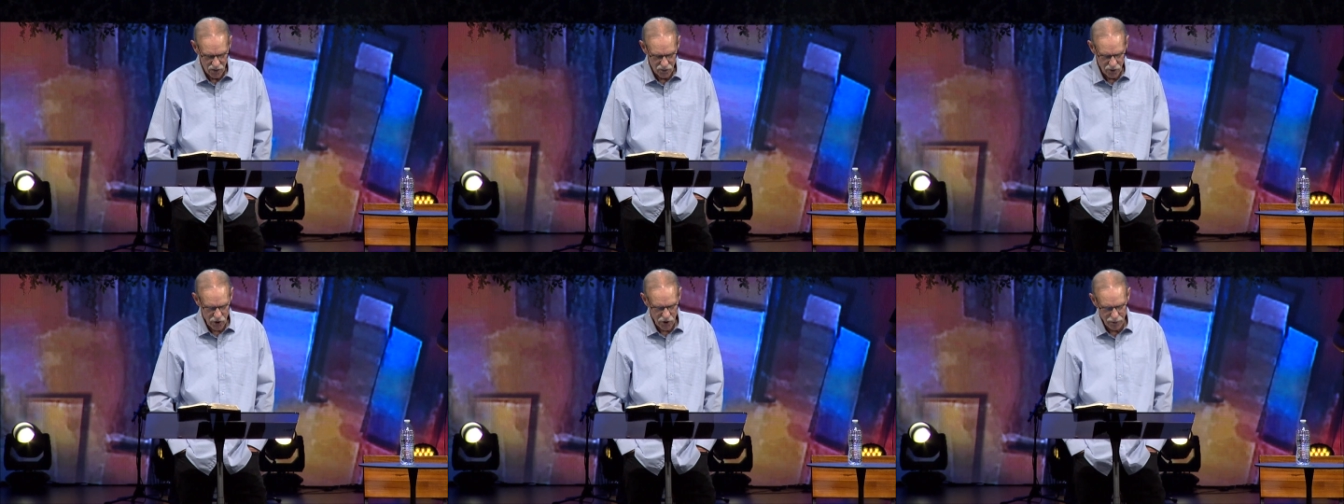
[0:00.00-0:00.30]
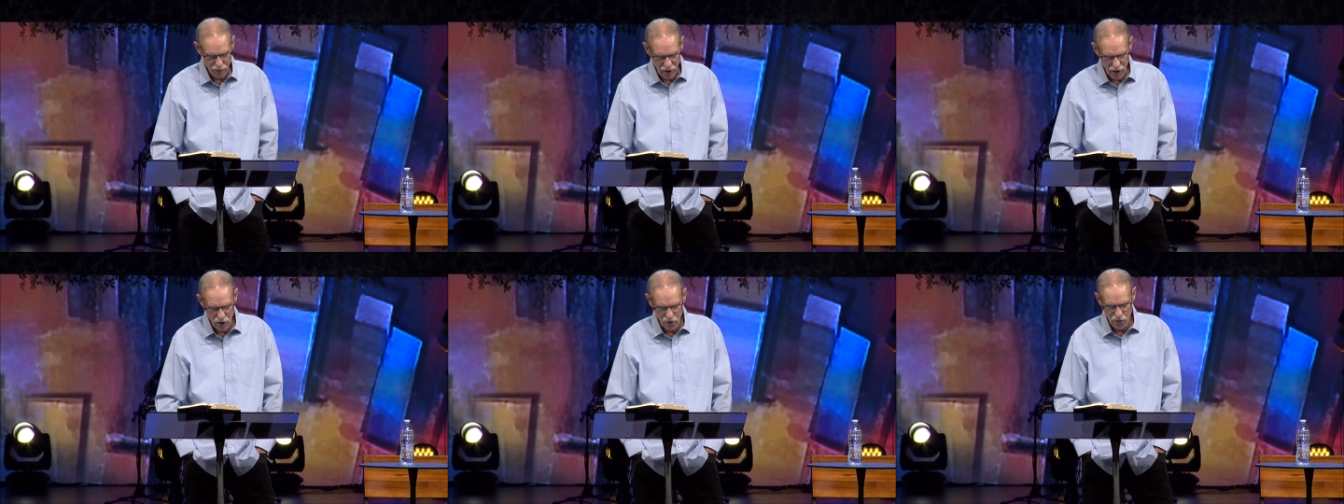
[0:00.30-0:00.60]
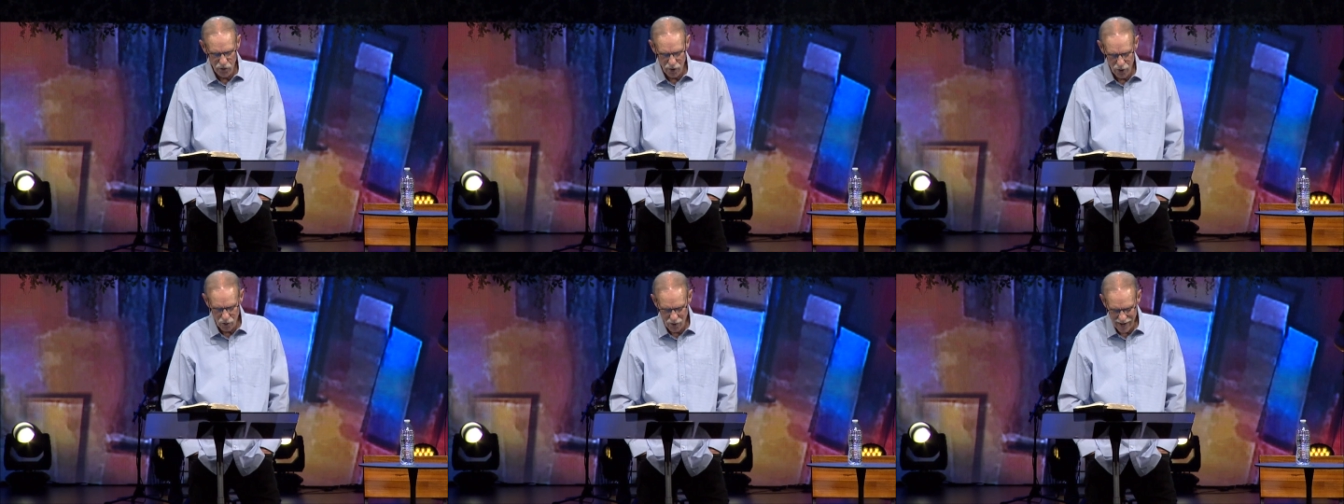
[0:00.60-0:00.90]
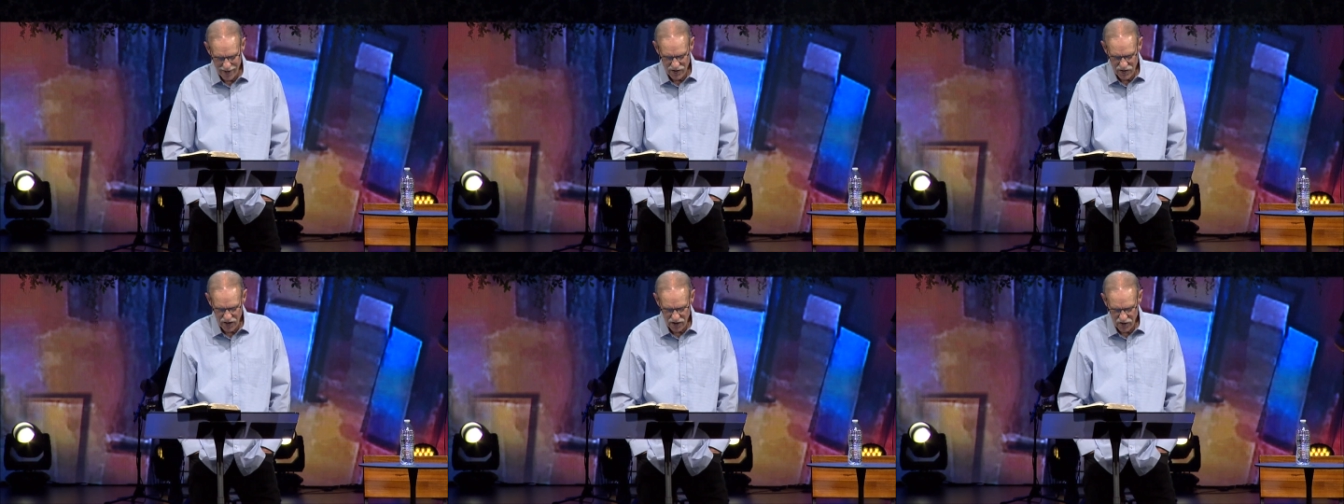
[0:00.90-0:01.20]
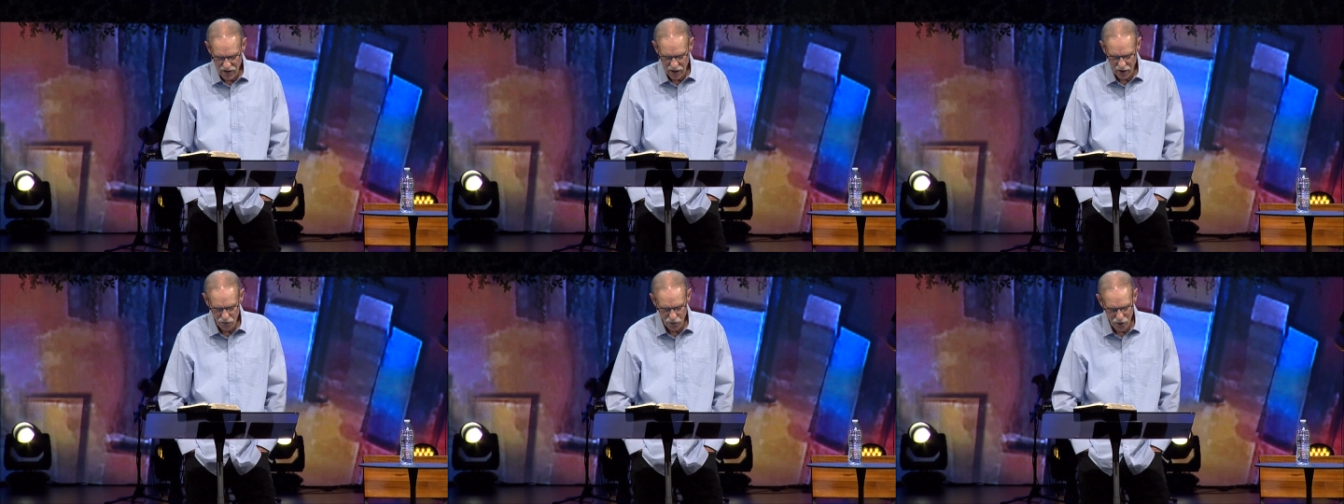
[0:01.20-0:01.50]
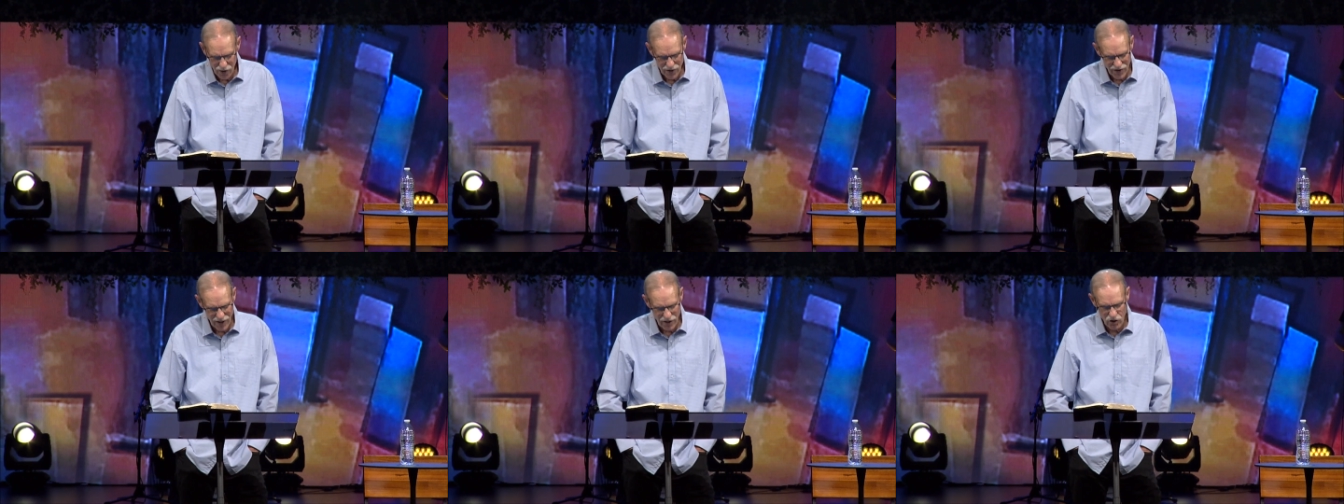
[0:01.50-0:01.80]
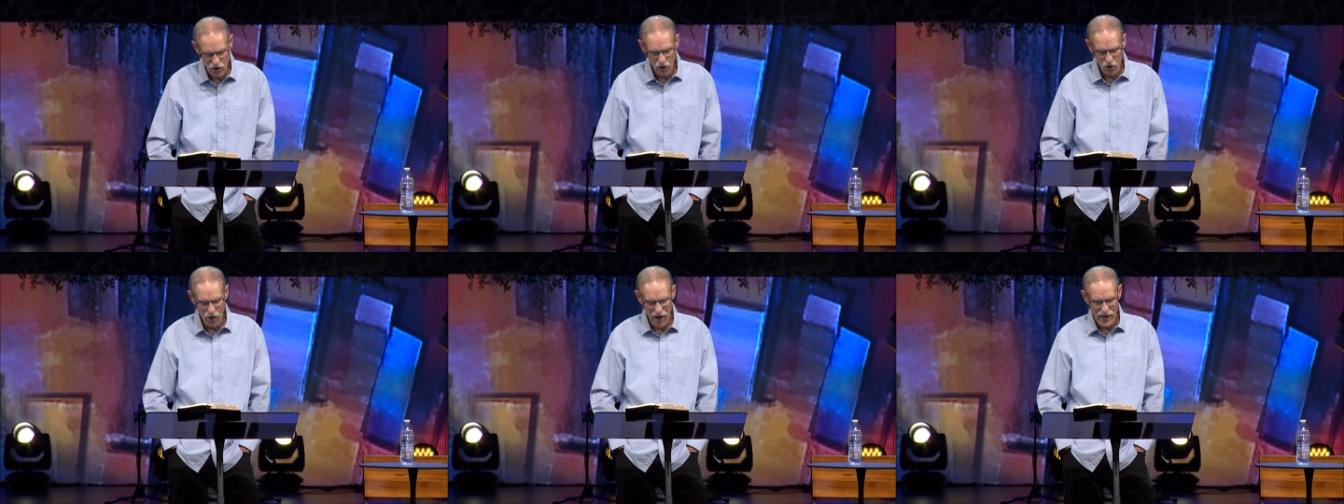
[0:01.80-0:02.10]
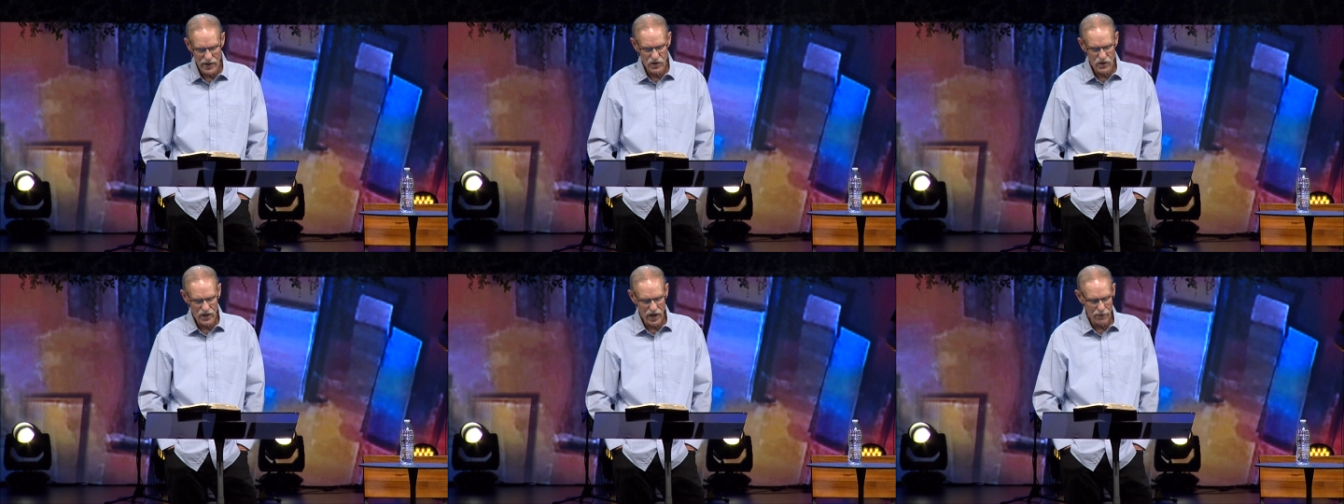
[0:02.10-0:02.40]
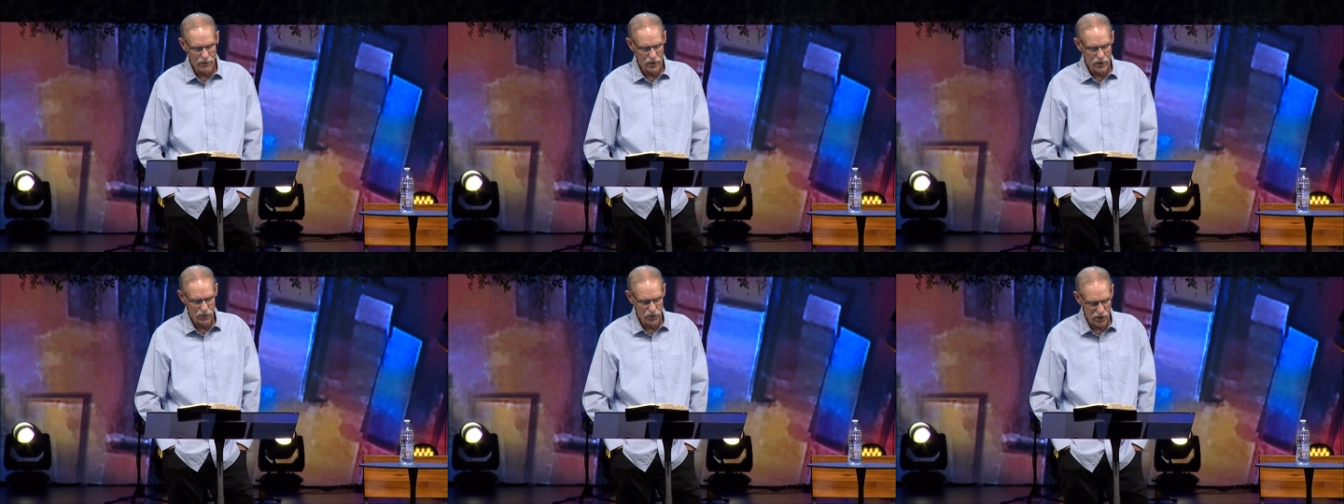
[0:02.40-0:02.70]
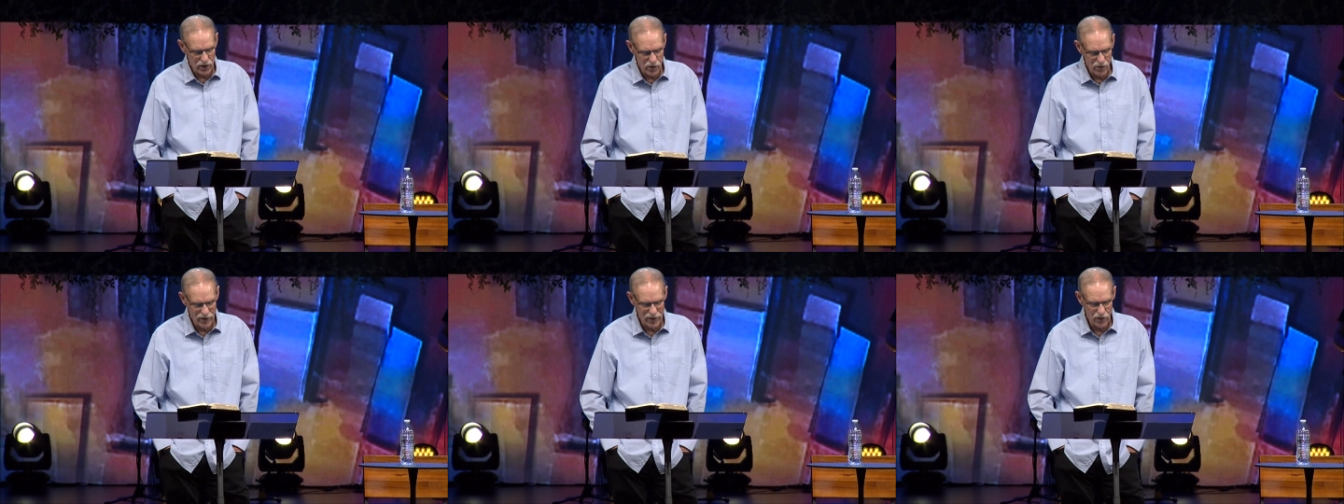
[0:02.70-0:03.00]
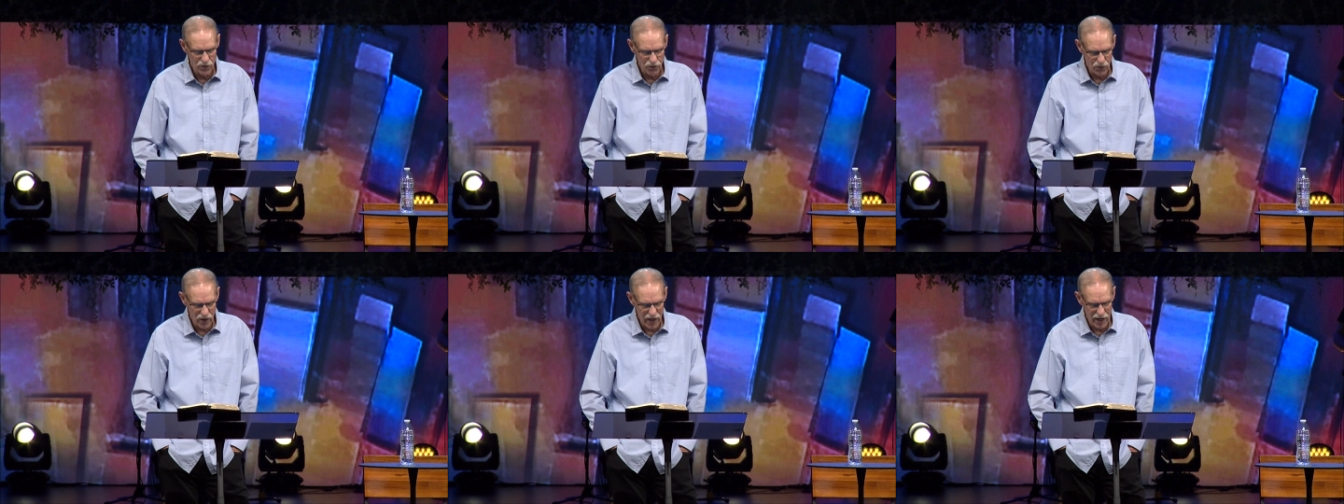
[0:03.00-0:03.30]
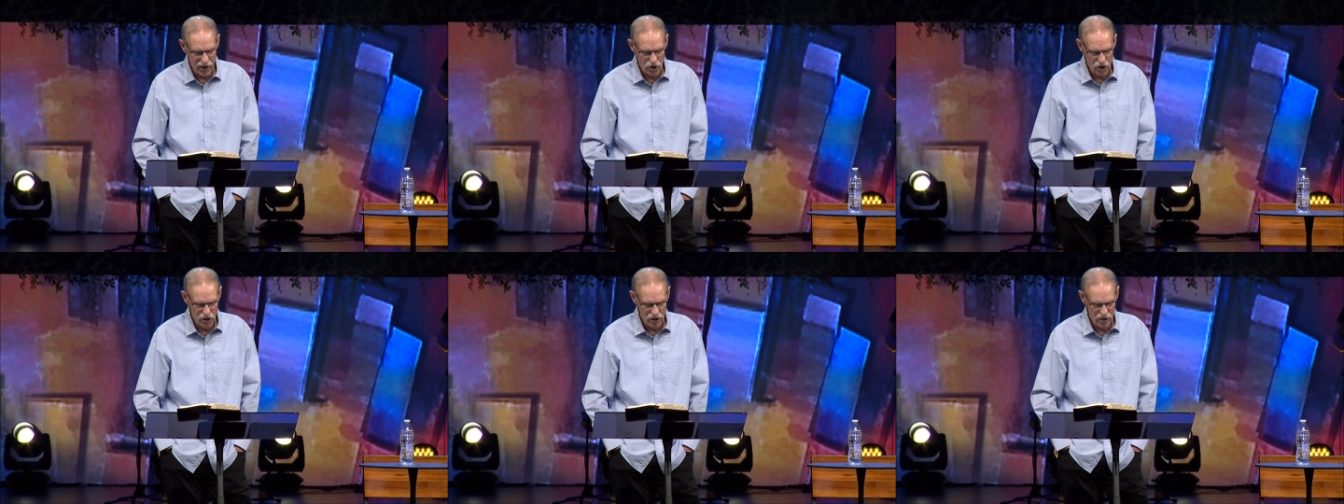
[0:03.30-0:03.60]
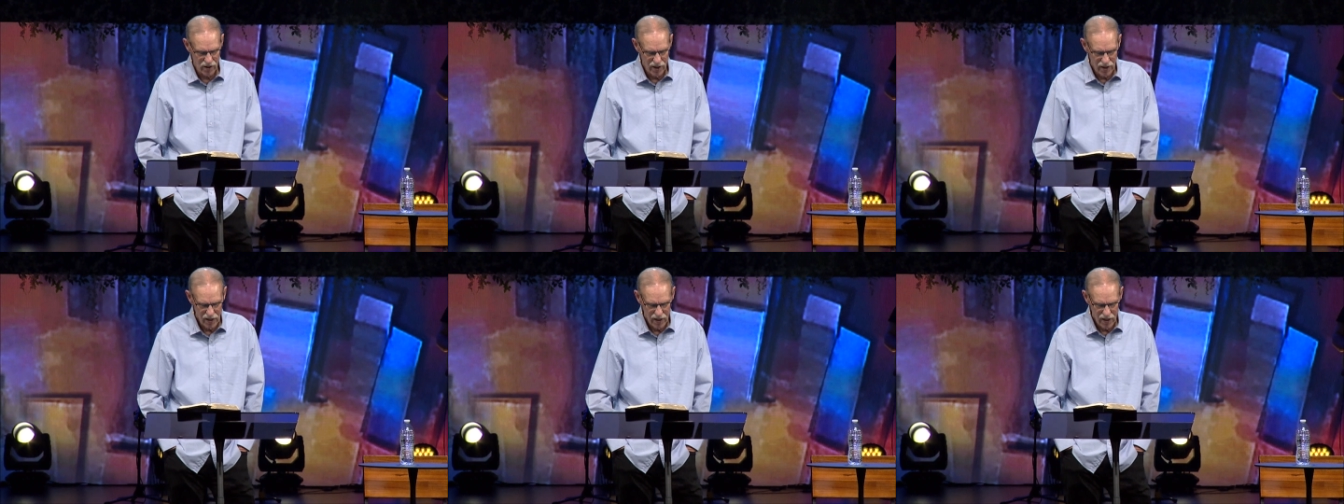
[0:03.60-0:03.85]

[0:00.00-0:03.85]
1 Peter 4, 1 says, Therefore, since Christ suffered for you in the flesh,